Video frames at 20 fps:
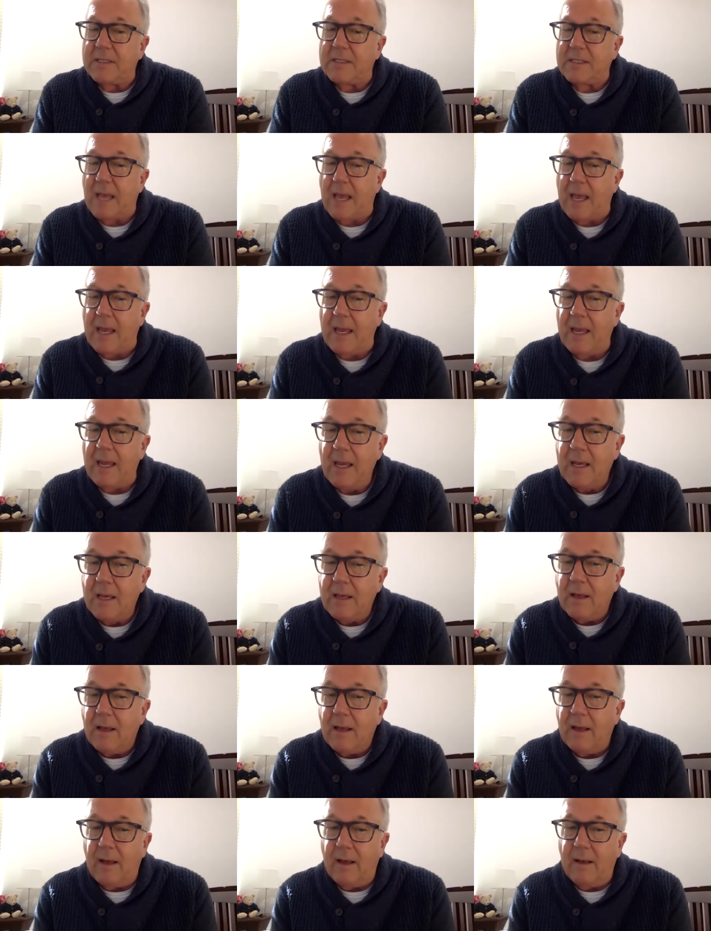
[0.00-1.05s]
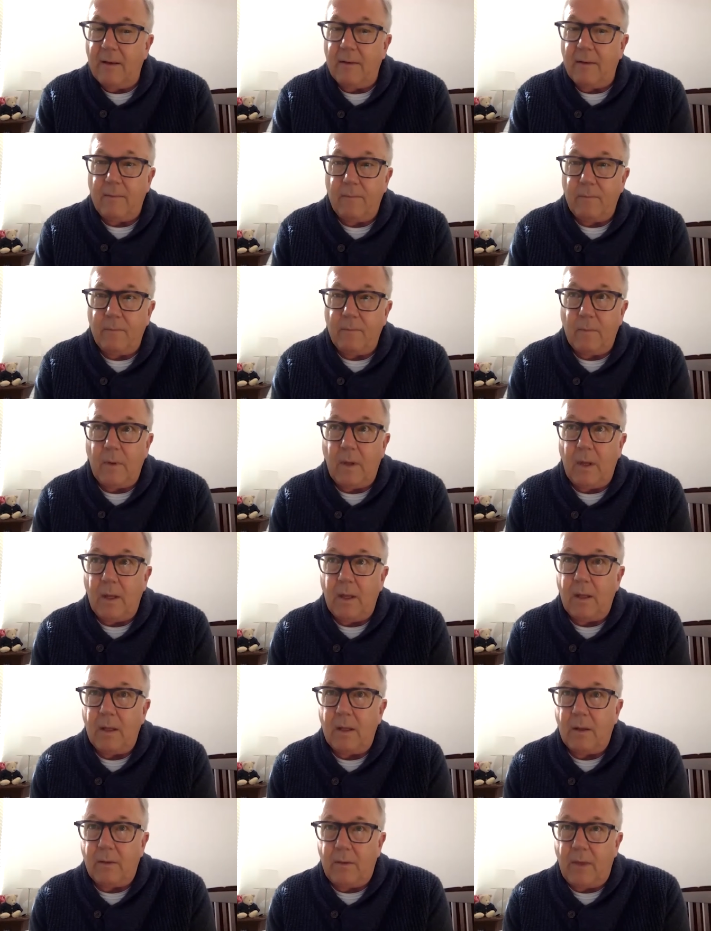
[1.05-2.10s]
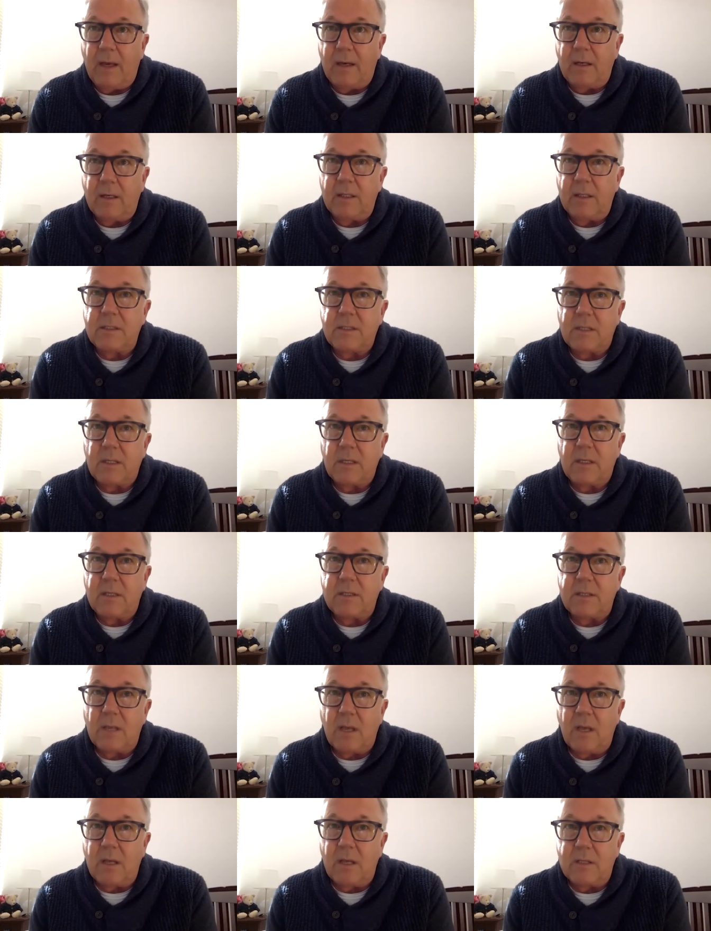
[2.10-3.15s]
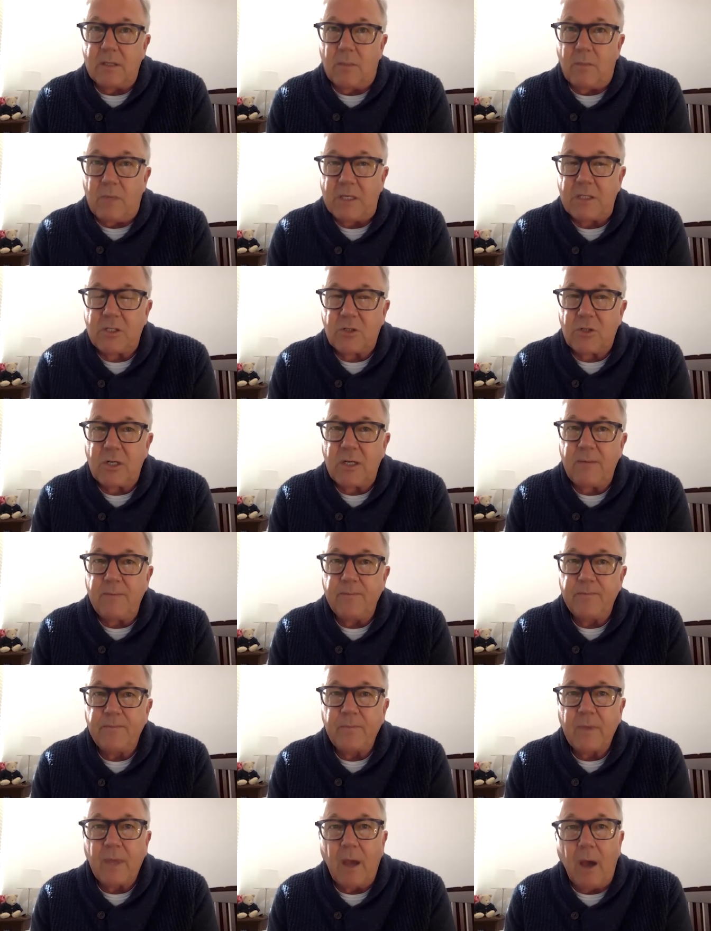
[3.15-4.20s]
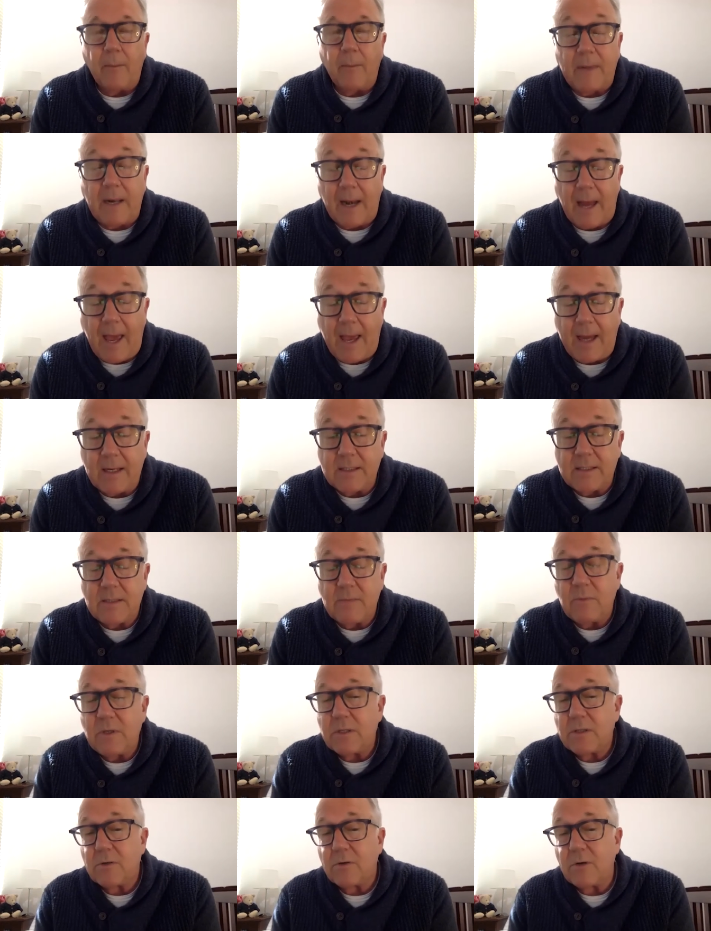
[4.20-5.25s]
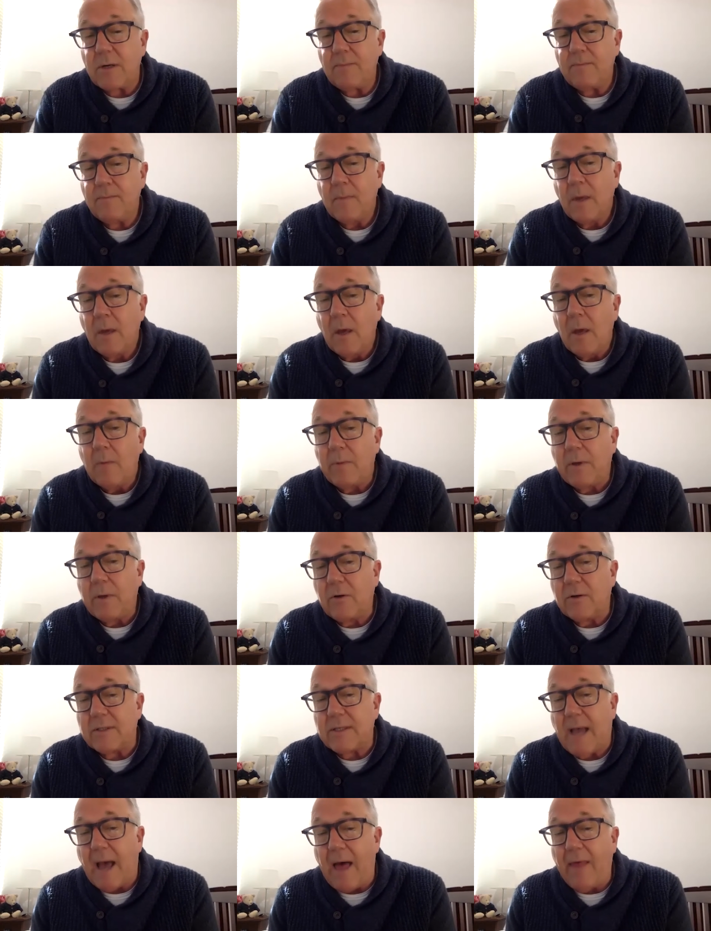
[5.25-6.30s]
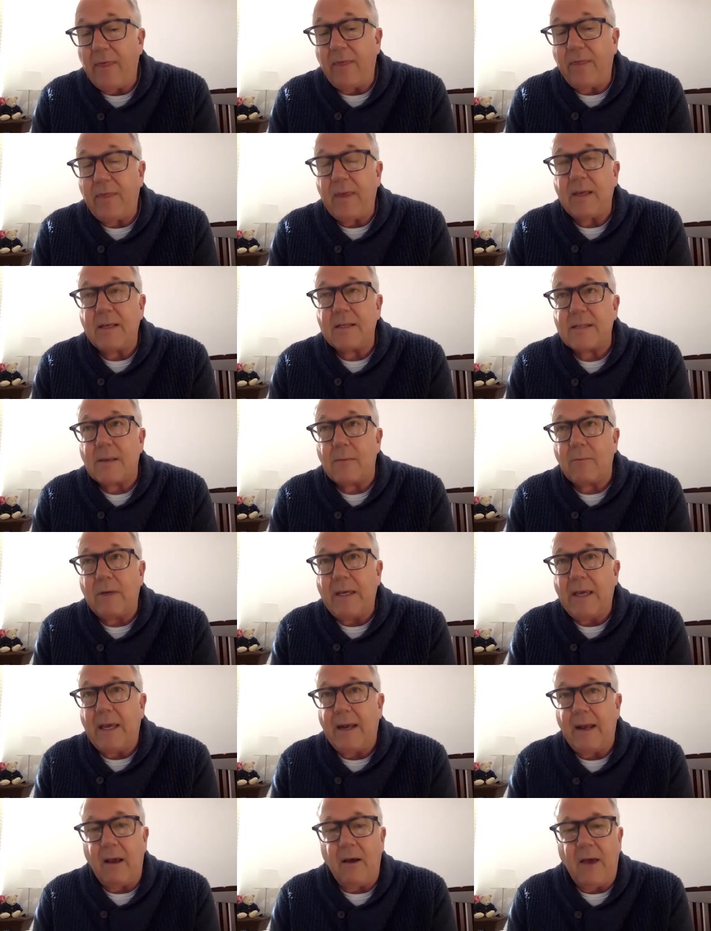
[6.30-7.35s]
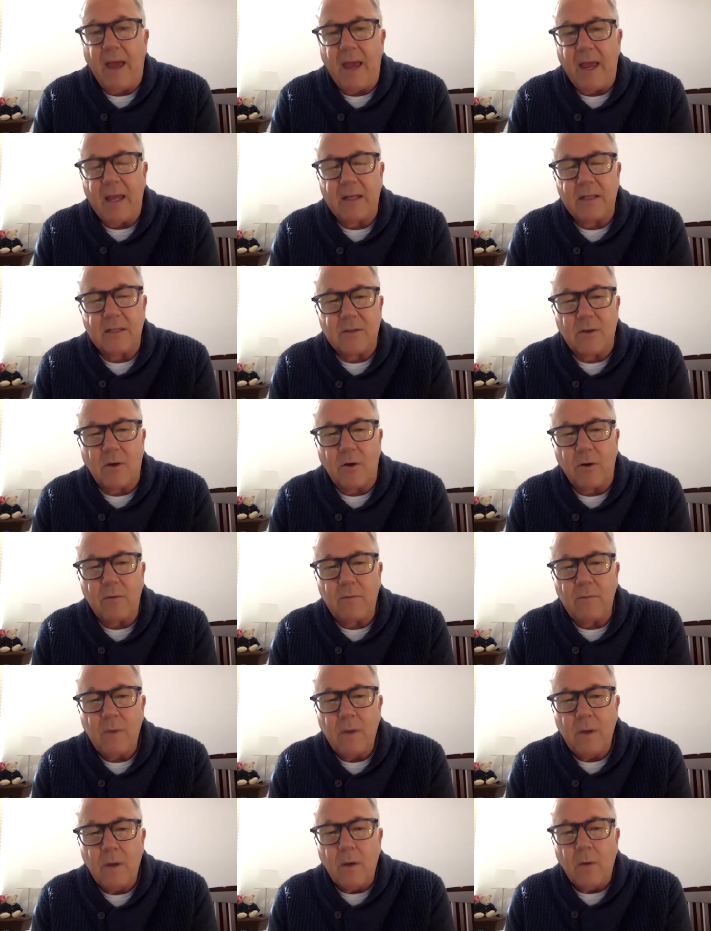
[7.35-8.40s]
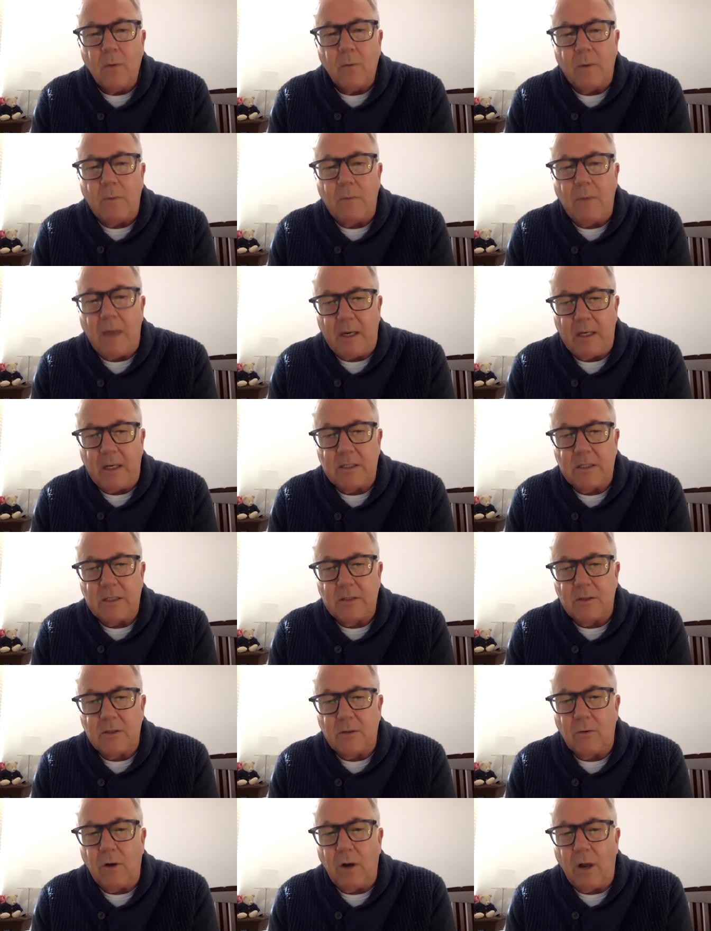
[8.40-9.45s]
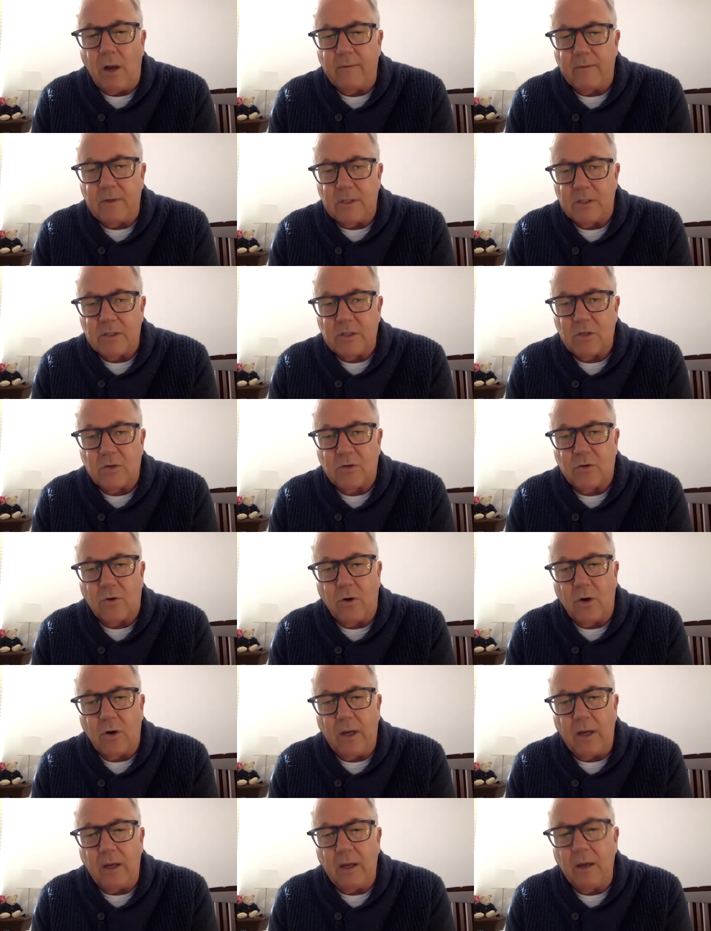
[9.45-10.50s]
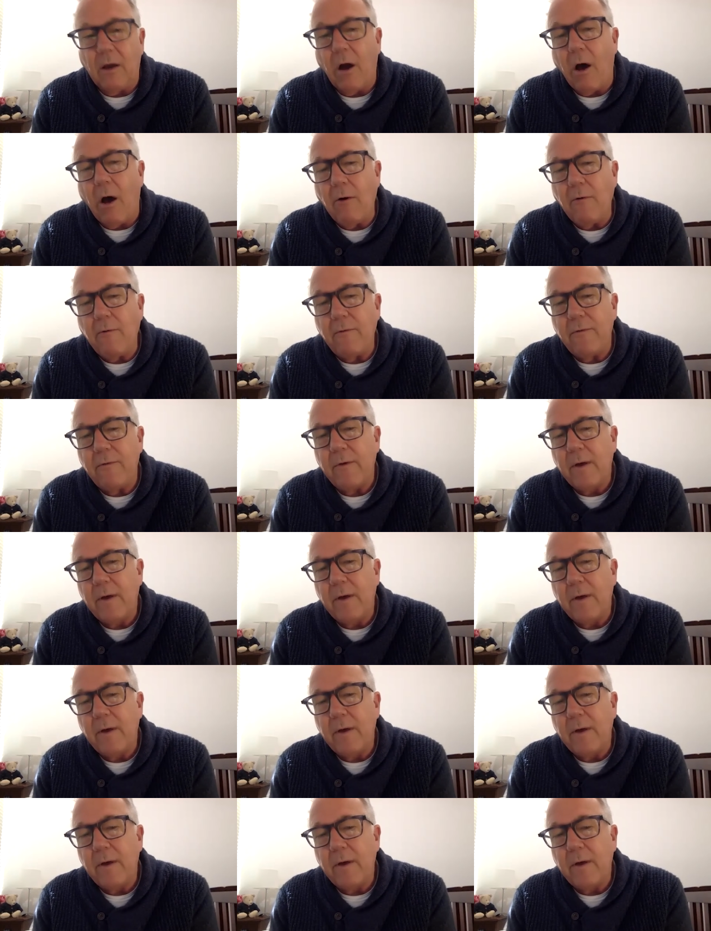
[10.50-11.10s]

say uh, that it's it's it's a mystery. I'm glad it's a mystery because other things that we get our hands on, we manage to do a lot of destroying of.